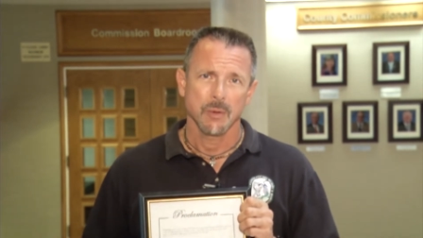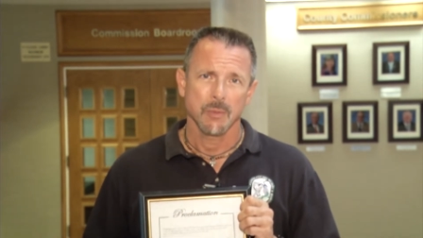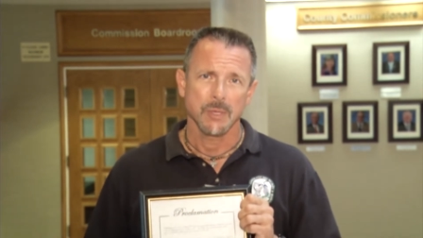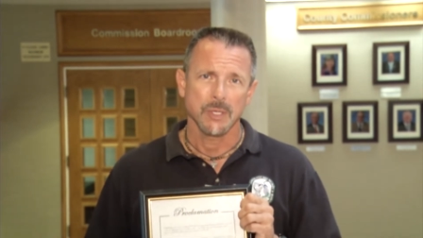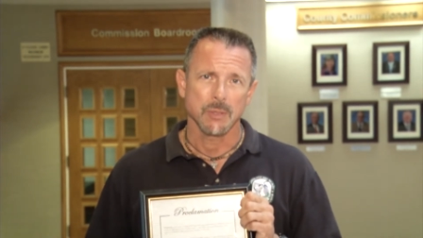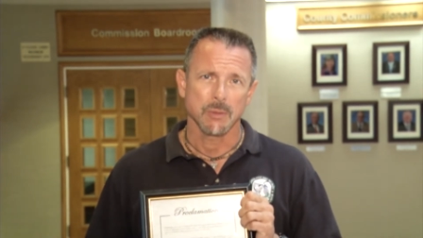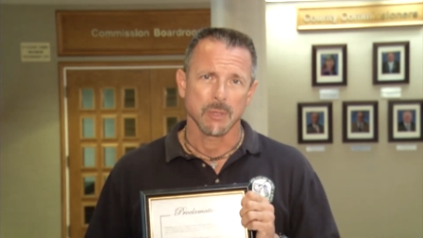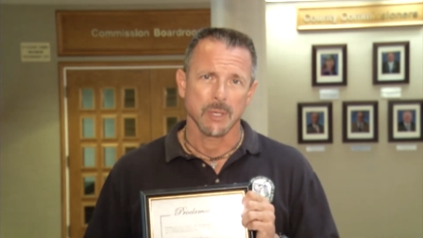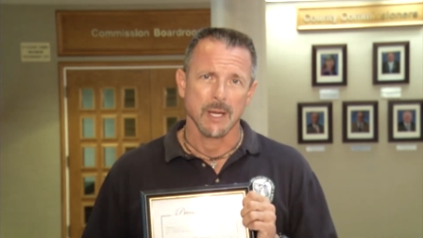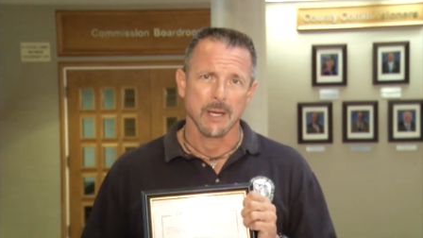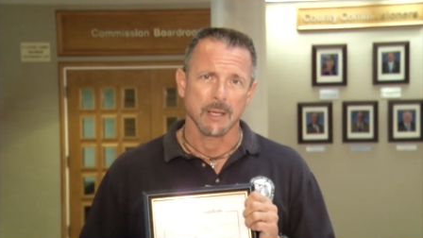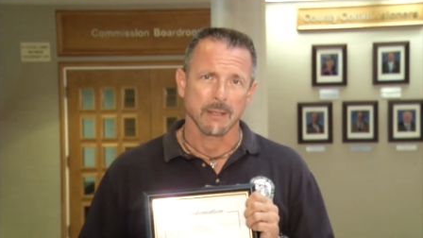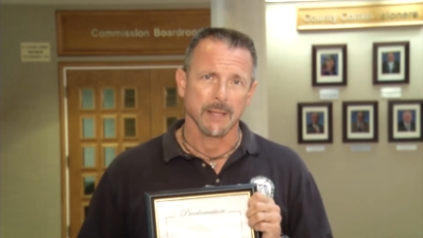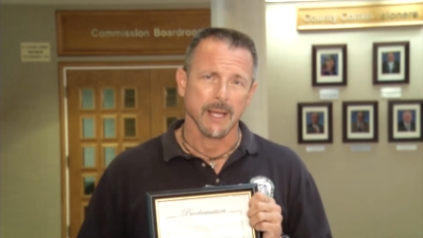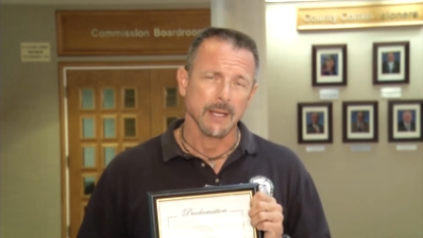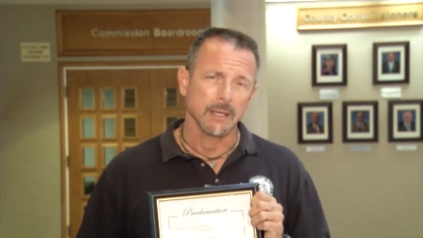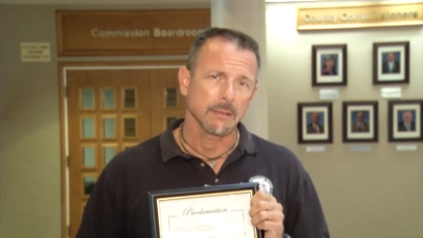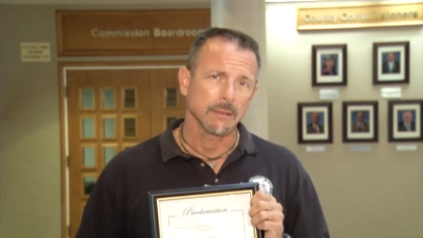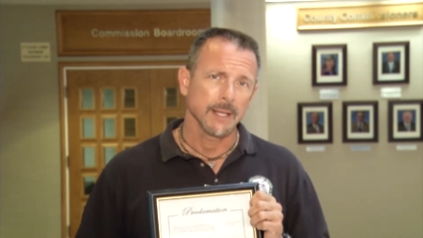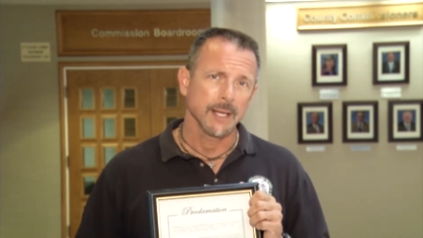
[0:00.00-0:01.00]
We do a lot of
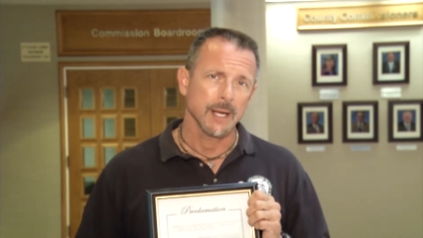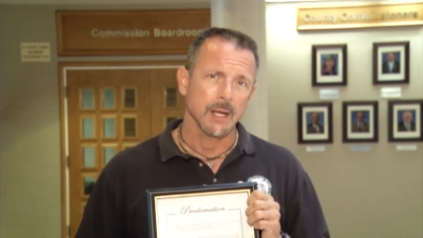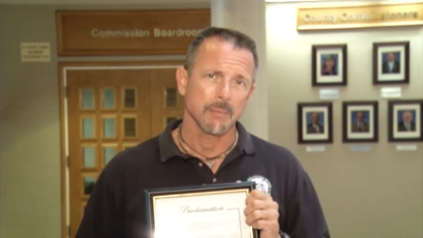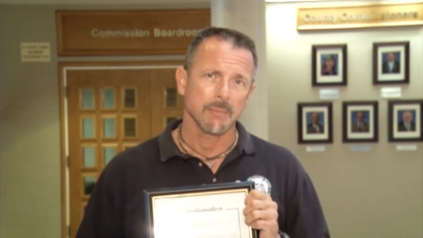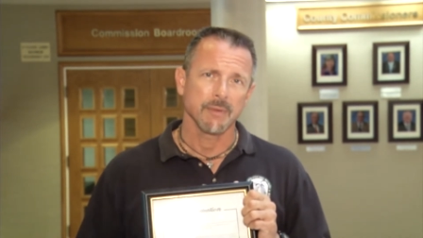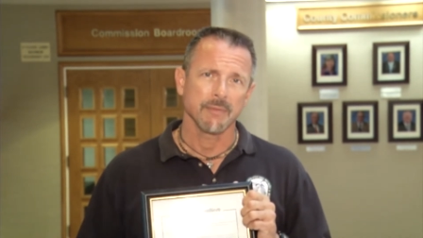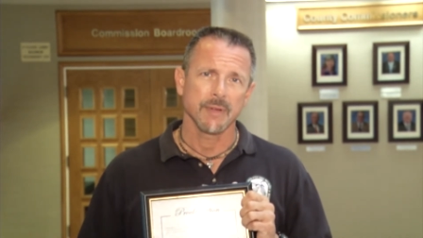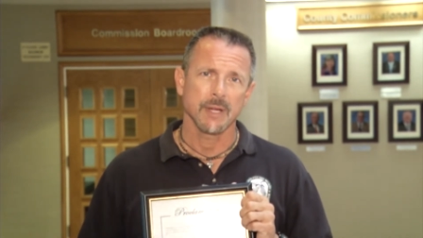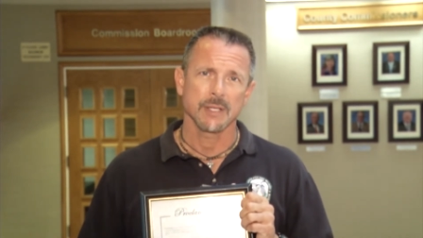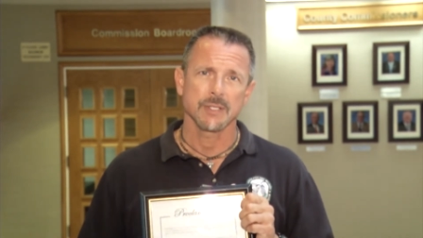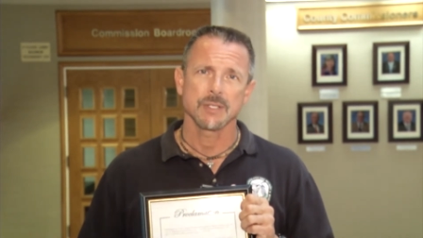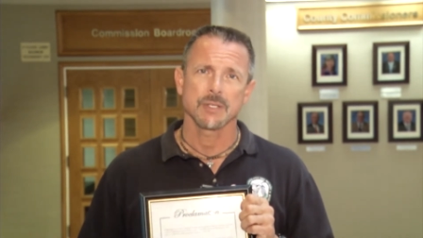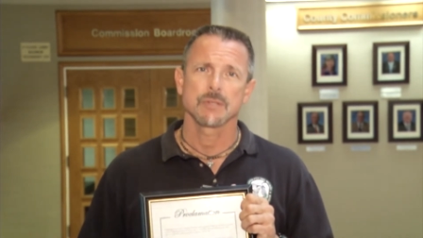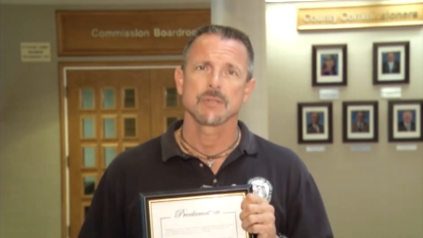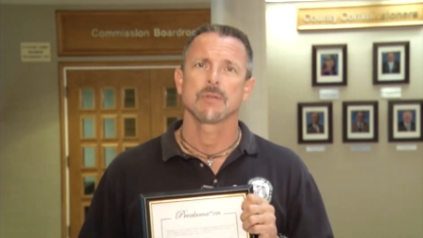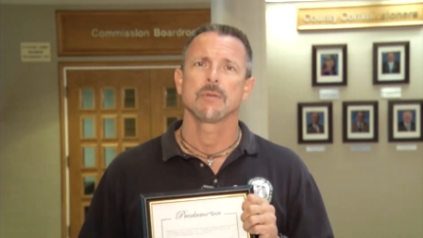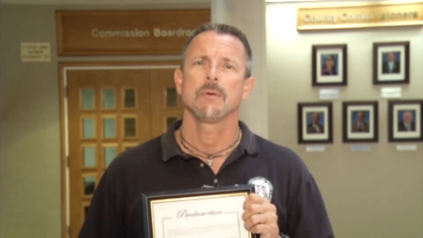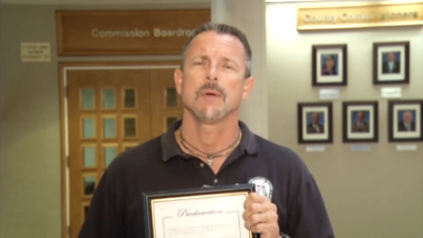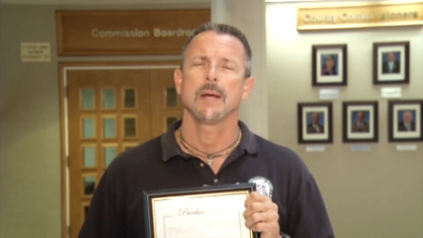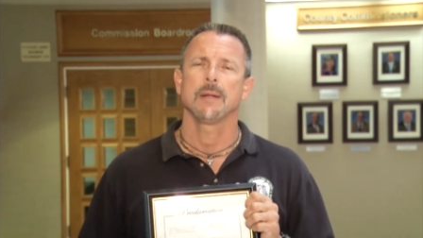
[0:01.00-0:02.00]
lake cleanup events
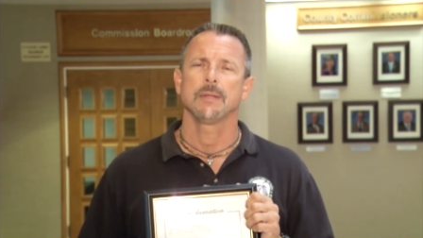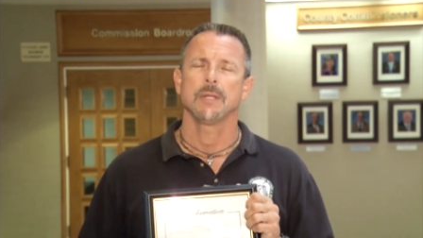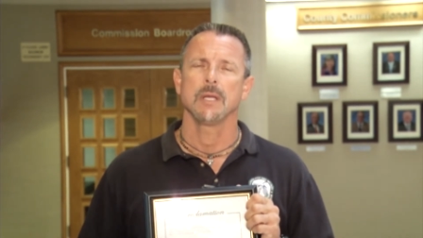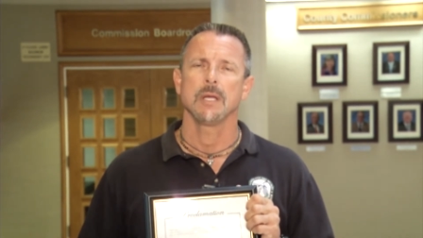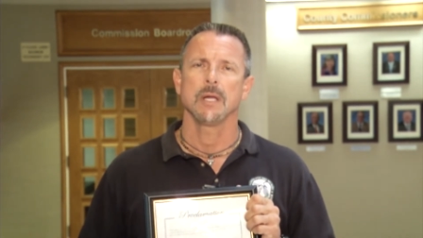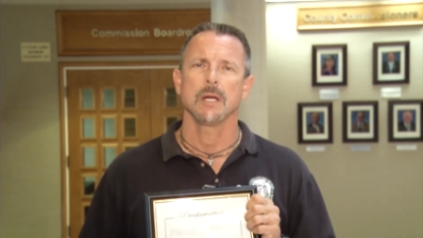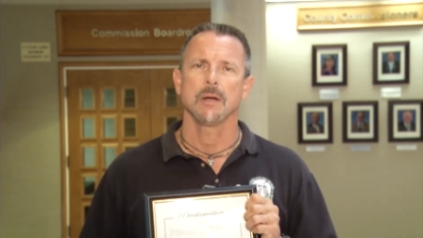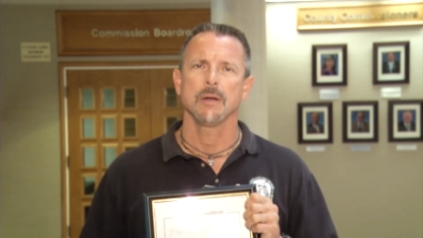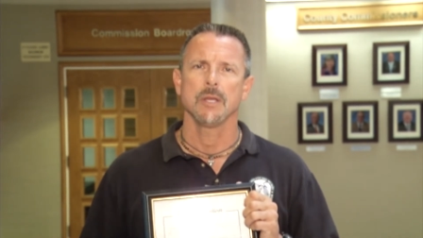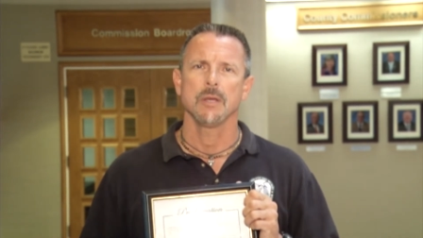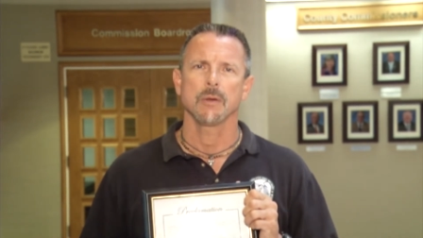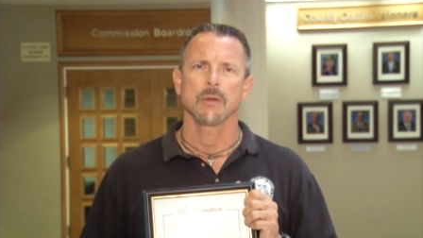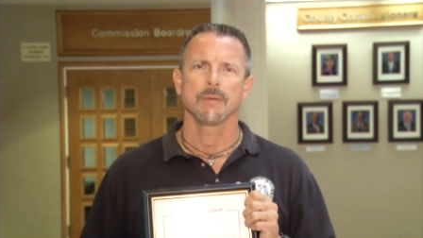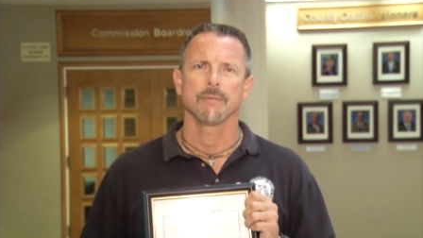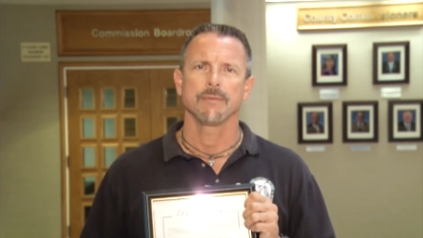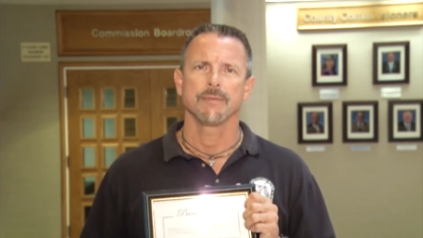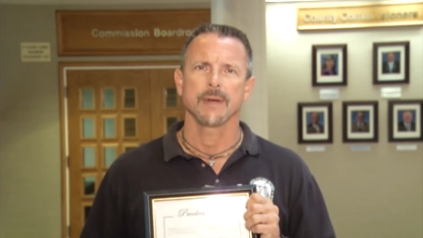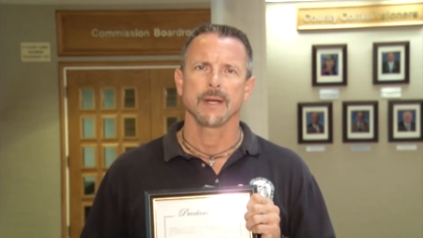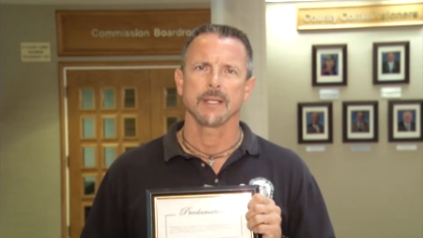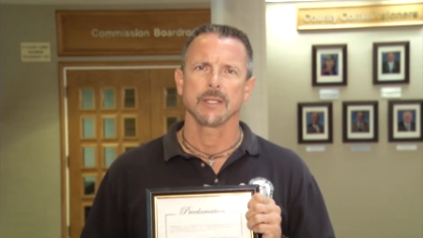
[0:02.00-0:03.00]
throughout the year. You
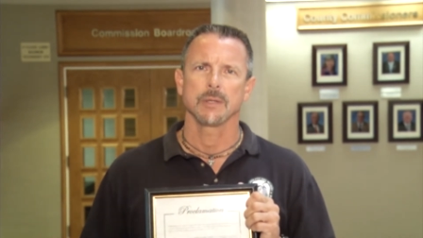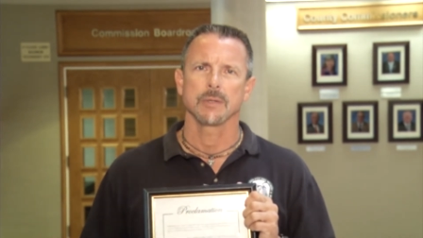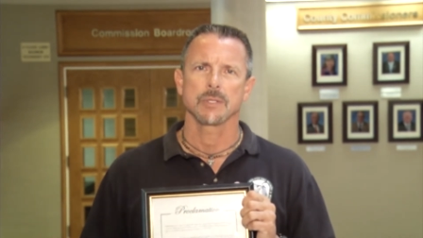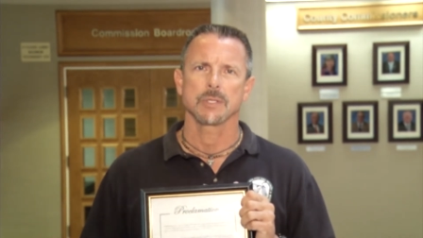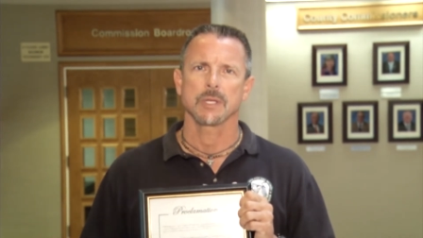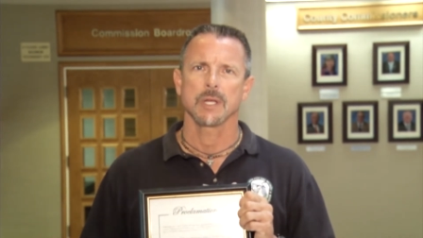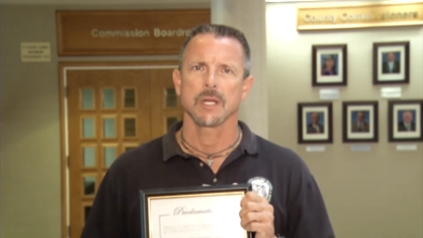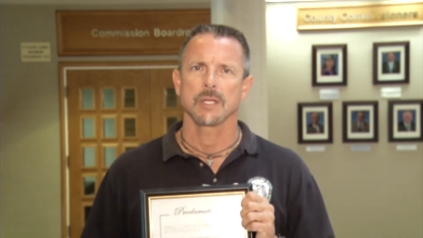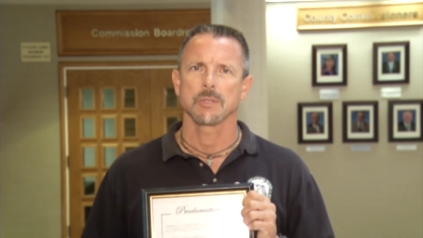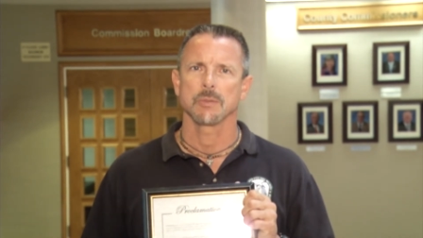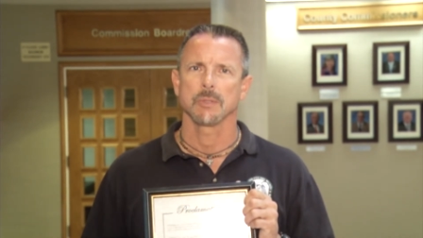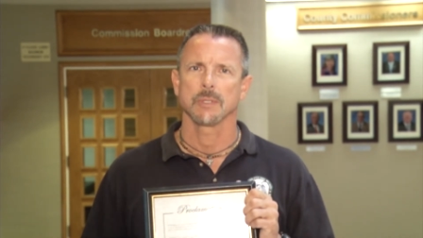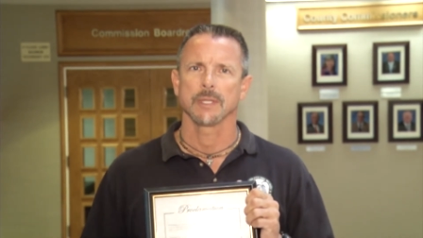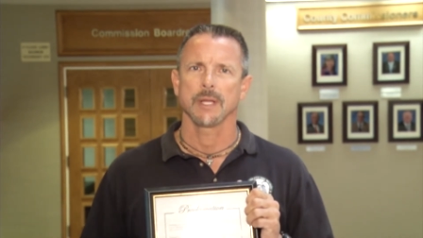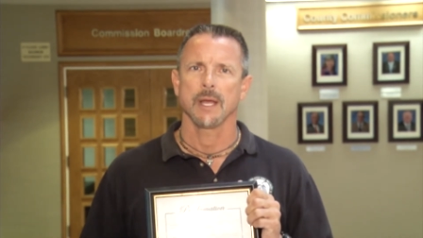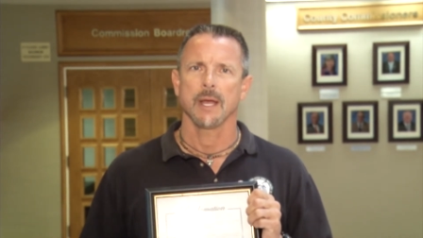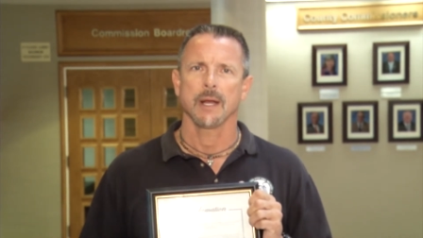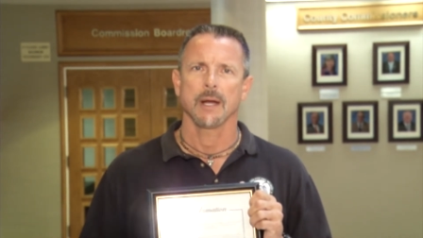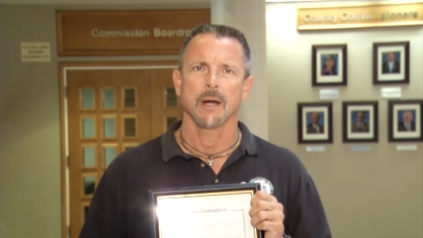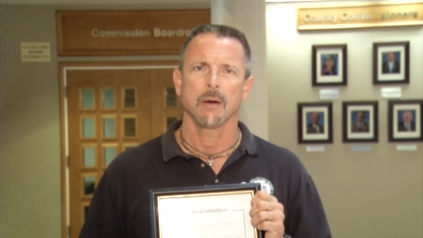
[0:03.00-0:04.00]
can find those scheduled
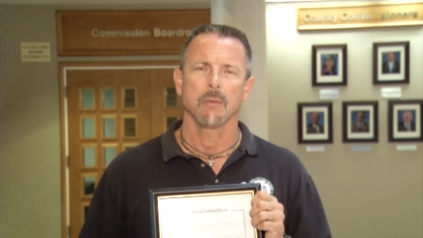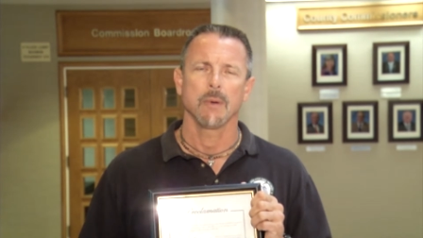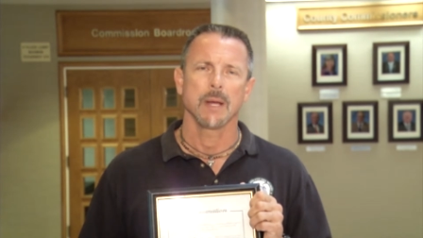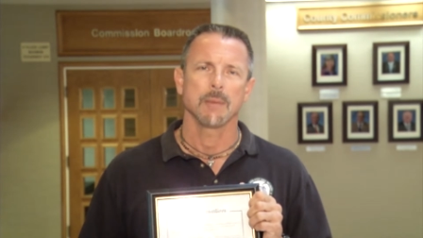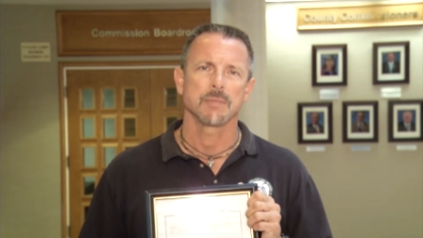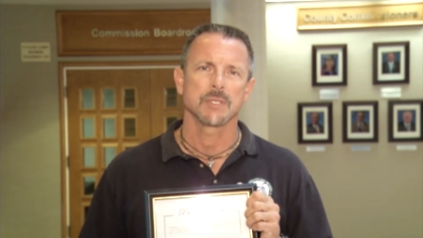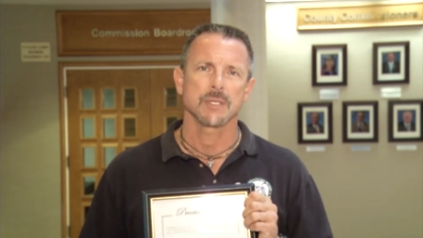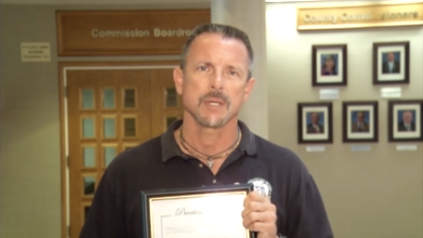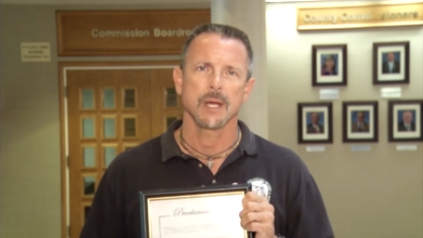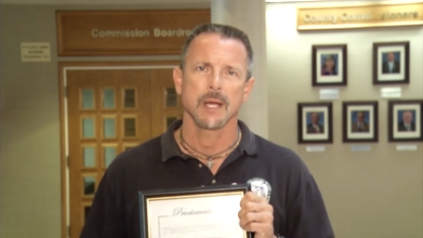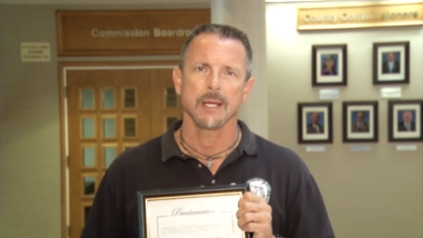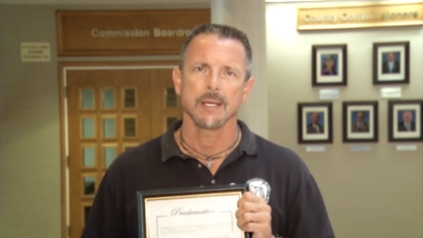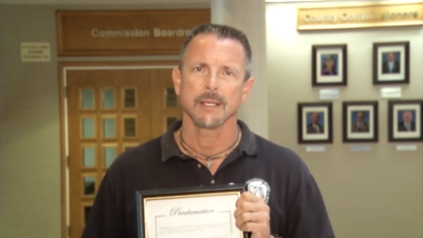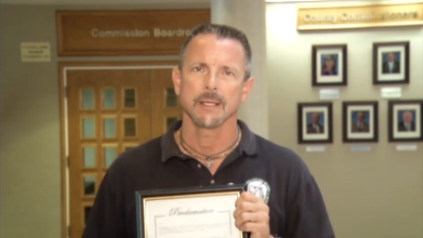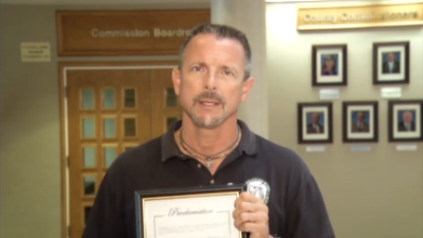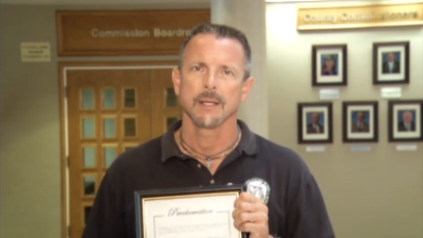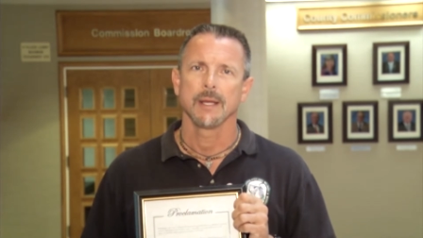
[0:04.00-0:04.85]
at our website,